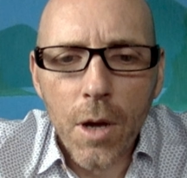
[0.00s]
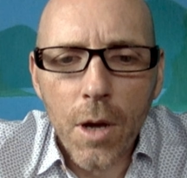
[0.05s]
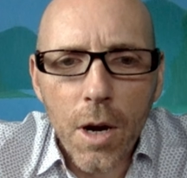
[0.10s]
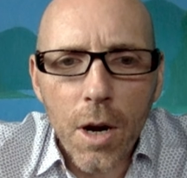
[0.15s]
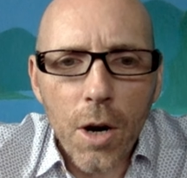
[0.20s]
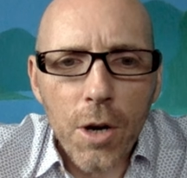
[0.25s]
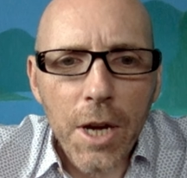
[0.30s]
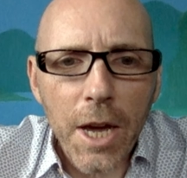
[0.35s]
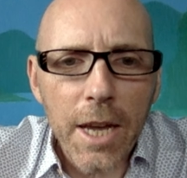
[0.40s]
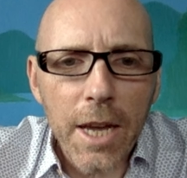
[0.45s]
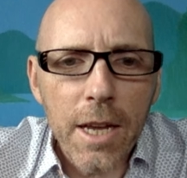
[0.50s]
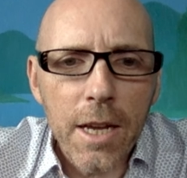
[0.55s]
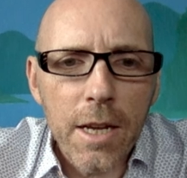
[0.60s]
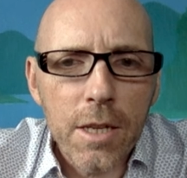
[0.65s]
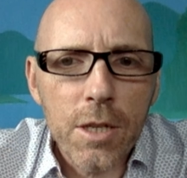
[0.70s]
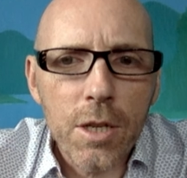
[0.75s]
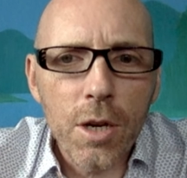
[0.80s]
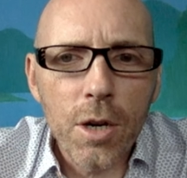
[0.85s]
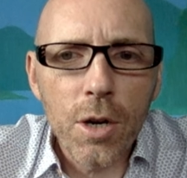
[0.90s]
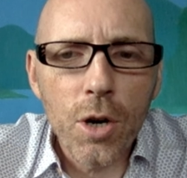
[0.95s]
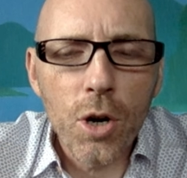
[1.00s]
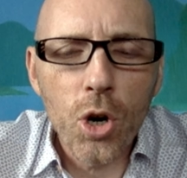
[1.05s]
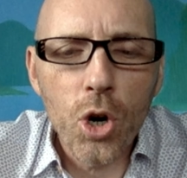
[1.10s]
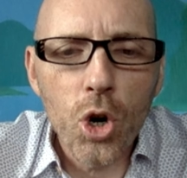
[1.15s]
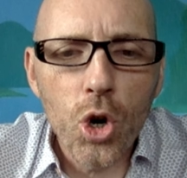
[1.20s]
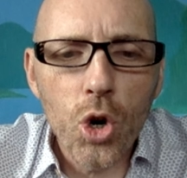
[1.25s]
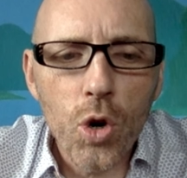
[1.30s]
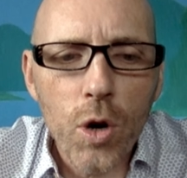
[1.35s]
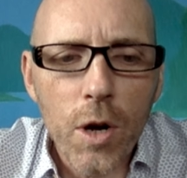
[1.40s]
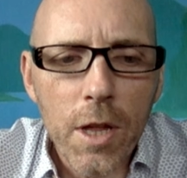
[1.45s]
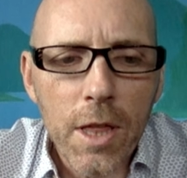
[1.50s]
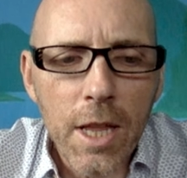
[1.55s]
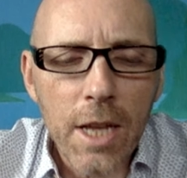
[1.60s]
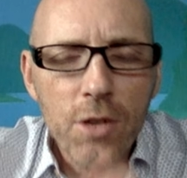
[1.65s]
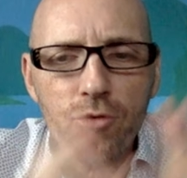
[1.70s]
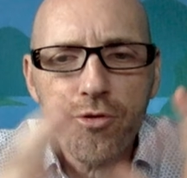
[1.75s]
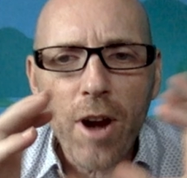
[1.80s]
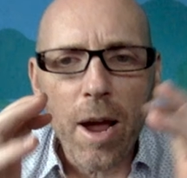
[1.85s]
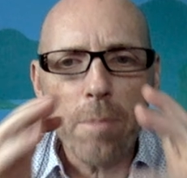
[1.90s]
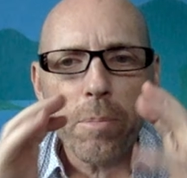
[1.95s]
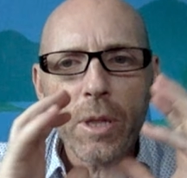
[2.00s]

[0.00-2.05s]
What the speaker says: Okay, so let's wrap